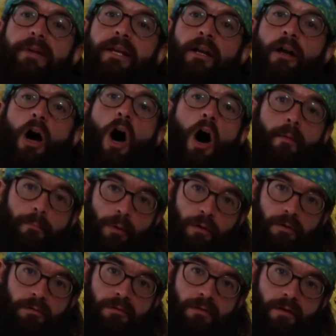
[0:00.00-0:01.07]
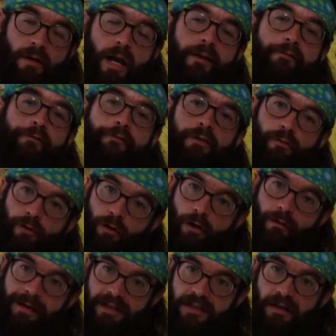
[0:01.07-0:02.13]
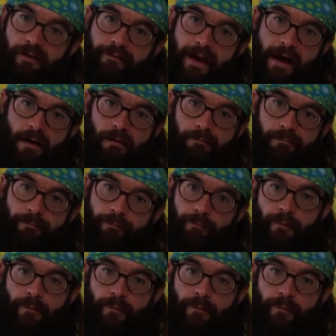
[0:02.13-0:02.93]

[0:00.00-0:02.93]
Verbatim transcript: being humble and feeling all that stuff out,